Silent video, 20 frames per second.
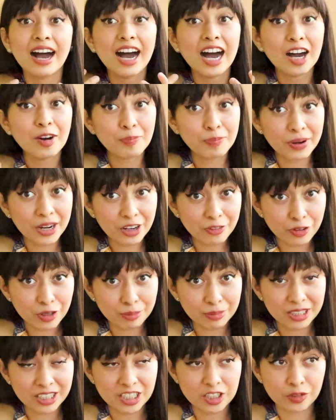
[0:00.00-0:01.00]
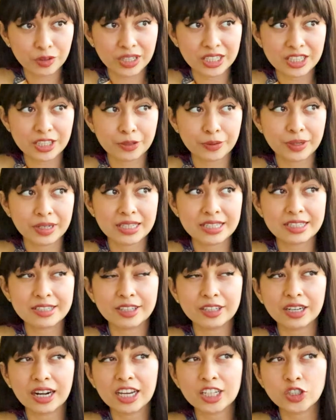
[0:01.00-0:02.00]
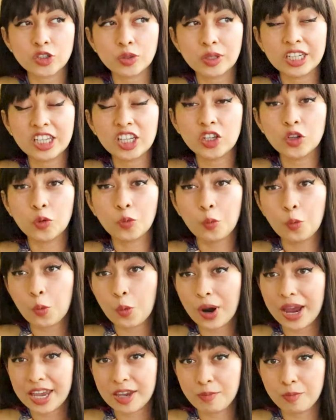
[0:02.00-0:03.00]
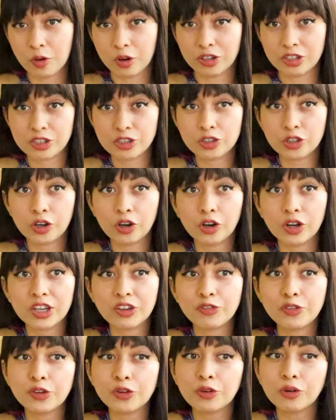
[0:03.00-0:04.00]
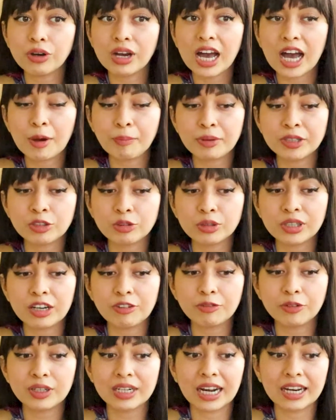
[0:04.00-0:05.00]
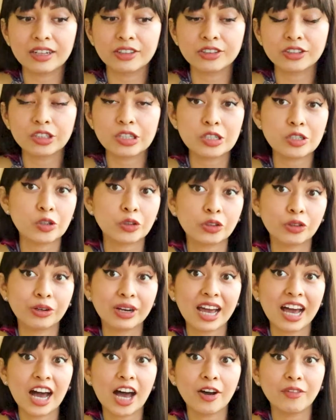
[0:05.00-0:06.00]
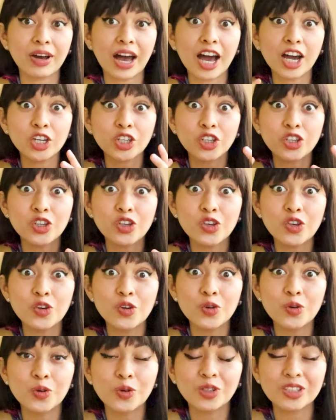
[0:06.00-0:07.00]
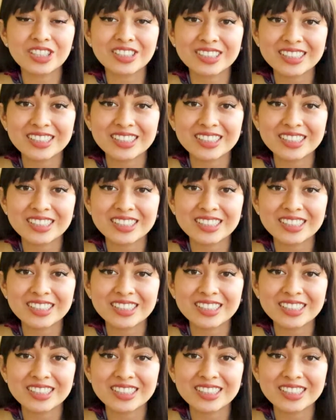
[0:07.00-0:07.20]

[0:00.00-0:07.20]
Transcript: Apart from these restaurants, there are actually way more. So if you don't happen to have food allergies, you're gonna have a huge